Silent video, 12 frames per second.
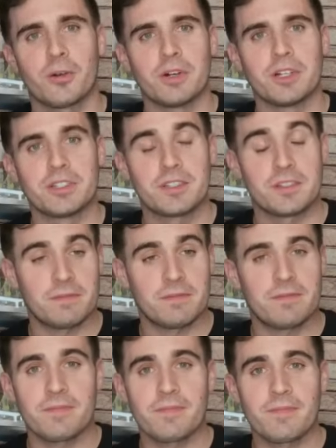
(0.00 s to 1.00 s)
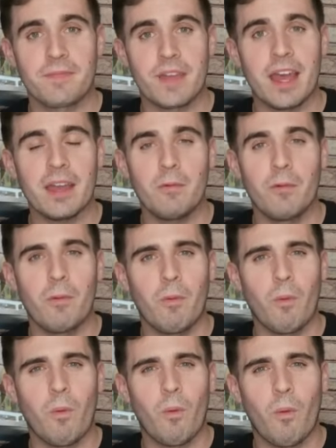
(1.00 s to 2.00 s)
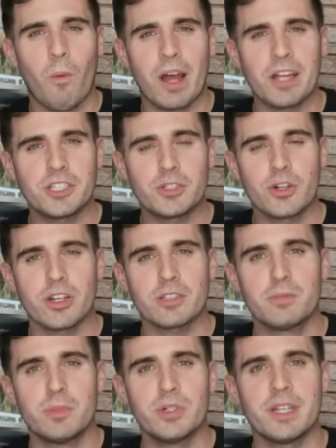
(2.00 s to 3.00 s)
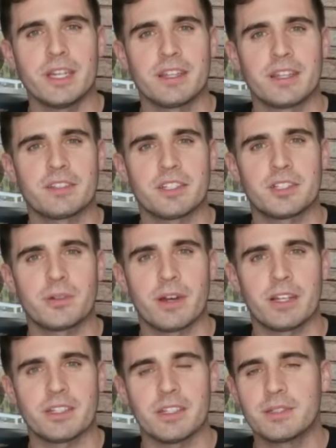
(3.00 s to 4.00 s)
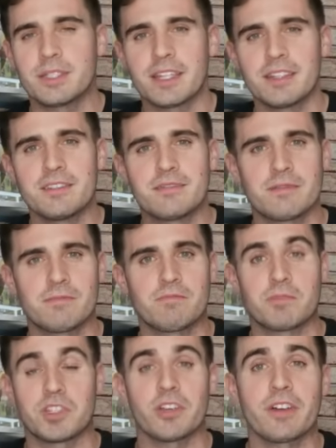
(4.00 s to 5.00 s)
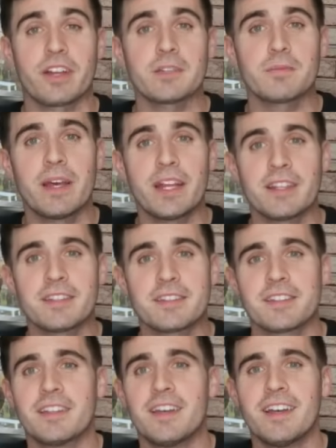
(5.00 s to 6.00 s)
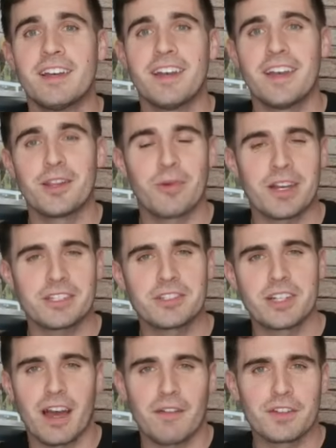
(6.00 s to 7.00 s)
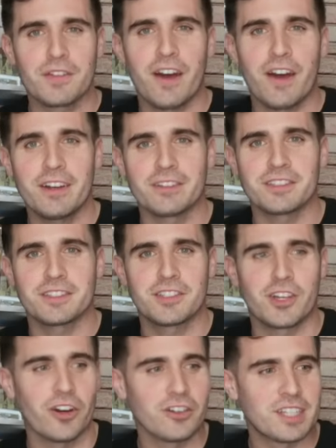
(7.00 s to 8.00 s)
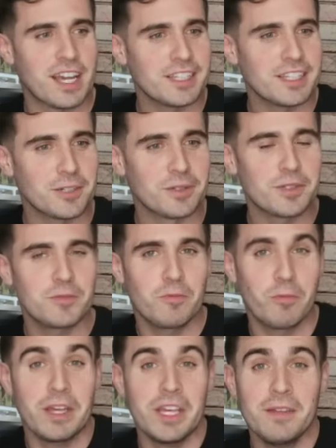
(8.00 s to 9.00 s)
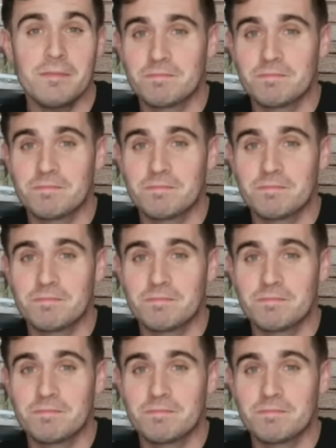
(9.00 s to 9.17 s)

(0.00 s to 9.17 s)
was, hey, why'd you trust Moody in this situation? He was getting serious minutes in the Western Conference Finals. And Kerr's answer was, we